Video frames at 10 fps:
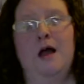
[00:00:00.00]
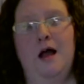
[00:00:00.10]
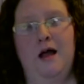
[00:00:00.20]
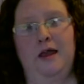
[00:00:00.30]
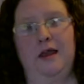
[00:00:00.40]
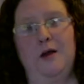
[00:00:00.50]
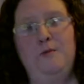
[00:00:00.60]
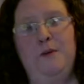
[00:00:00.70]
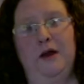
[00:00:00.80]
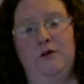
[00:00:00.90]
Hi,
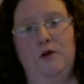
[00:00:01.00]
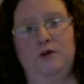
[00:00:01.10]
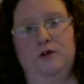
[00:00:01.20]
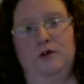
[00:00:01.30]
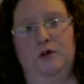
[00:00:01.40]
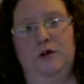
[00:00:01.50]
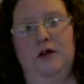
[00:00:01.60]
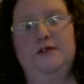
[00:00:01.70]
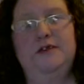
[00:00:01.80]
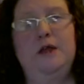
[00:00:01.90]
I'm Rivki Rose Training,
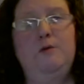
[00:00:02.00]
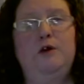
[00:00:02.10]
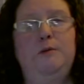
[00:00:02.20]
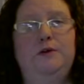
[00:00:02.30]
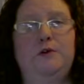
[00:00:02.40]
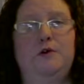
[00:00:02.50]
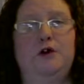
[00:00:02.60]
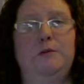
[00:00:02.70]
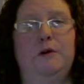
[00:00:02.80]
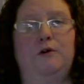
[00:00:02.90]
and today we're going to be
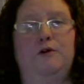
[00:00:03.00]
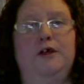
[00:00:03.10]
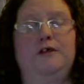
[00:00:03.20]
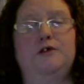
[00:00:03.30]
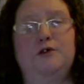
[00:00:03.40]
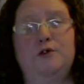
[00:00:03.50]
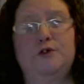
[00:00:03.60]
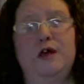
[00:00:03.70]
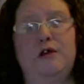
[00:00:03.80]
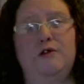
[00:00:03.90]
talking about creating a
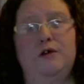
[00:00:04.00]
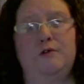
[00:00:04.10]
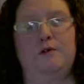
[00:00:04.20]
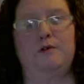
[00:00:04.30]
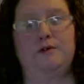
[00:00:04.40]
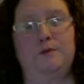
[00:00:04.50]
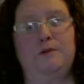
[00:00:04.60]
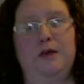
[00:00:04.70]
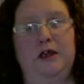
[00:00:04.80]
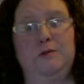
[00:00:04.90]
social narrative around some
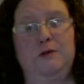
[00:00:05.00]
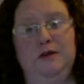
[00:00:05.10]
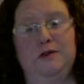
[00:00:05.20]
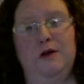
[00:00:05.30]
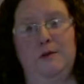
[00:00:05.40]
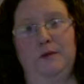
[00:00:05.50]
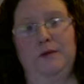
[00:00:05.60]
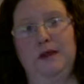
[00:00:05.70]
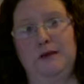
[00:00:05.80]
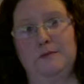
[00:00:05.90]
of the big community
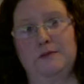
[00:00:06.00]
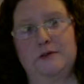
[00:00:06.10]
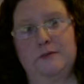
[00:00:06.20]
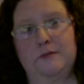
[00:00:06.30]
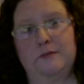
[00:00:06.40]
development themes.